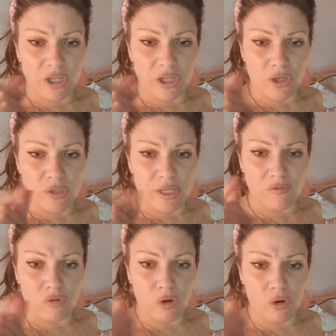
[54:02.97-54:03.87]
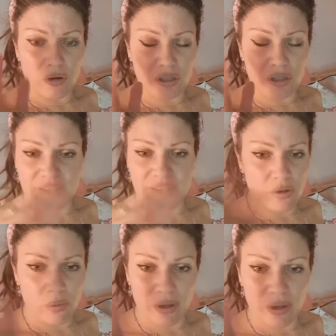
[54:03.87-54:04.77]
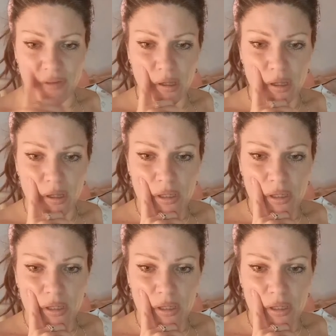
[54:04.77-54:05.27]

you use it on your face or wherever.